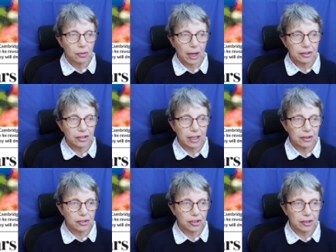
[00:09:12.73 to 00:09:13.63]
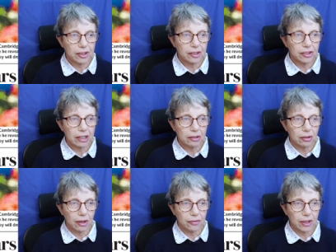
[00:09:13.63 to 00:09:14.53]
Writing in the Sunday
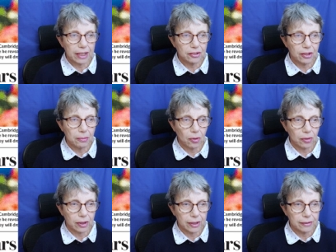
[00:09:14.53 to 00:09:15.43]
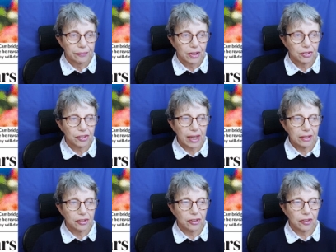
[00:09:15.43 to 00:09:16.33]
Telegraph, Lady Morgan
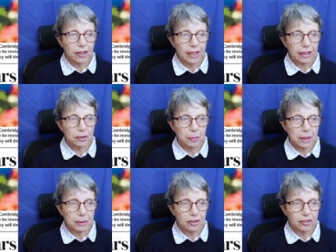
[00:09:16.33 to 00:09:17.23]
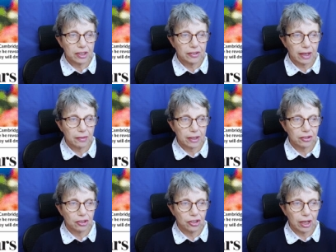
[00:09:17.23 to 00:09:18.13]
states that the next BBC
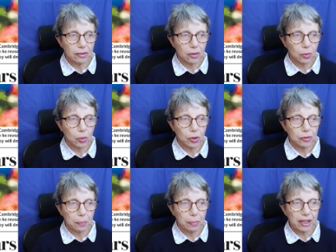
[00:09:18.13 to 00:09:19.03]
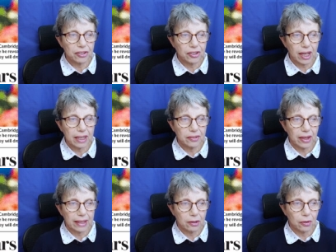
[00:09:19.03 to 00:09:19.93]
Director General would best aid
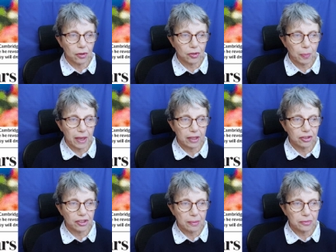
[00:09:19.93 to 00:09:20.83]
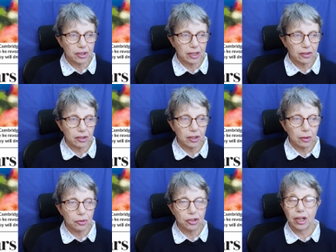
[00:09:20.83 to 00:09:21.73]
their cause by accepting that
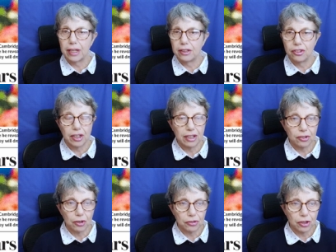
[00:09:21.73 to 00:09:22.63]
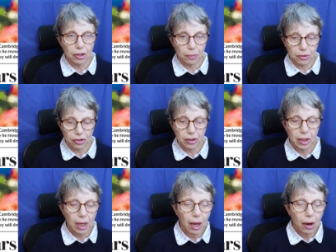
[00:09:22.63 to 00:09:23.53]
no change is not an
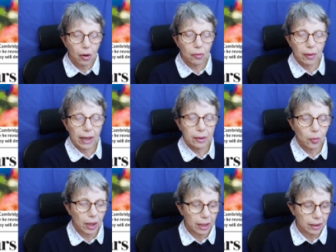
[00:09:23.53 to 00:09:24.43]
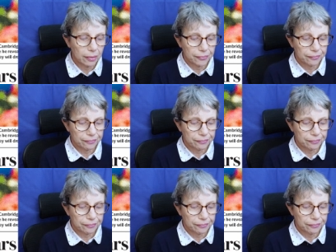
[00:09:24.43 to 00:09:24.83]
option. All right, well,